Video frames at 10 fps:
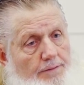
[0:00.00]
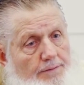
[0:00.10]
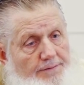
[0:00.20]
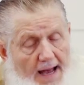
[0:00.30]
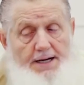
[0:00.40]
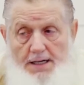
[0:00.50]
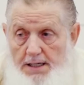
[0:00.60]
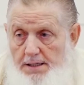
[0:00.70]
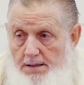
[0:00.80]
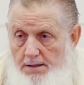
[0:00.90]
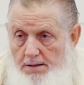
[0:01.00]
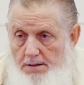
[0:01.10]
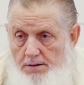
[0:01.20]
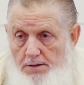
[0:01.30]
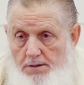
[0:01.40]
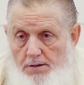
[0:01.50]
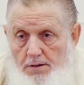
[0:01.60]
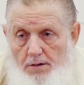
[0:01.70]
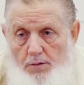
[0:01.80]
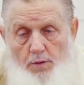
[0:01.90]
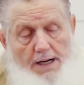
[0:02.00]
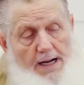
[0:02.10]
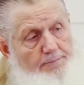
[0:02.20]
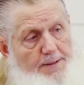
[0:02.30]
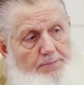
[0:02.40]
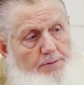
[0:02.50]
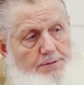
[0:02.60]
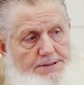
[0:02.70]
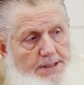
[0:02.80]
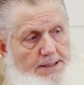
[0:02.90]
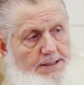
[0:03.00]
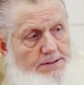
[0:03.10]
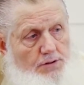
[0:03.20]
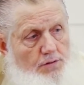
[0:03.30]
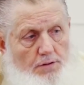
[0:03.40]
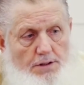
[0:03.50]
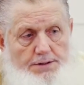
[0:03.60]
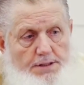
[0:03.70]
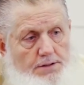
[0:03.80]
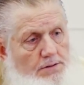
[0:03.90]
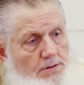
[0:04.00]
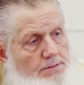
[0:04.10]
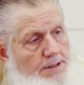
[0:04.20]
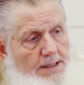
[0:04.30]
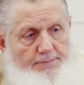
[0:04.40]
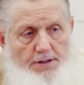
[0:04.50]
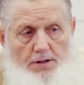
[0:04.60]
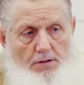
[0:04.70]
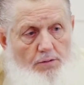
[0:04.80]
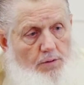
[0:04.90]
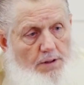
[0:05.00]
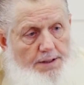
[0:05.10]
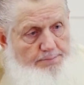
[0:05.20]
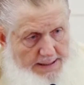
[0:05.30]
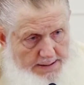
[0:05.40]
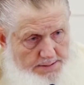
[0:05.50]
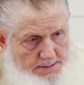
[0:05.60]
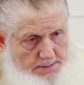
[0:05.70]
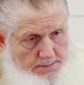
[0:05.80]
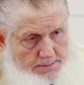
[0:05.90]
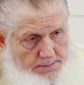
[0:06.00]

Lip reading: sadly, we have people reciting the Quran that don't even know what it means.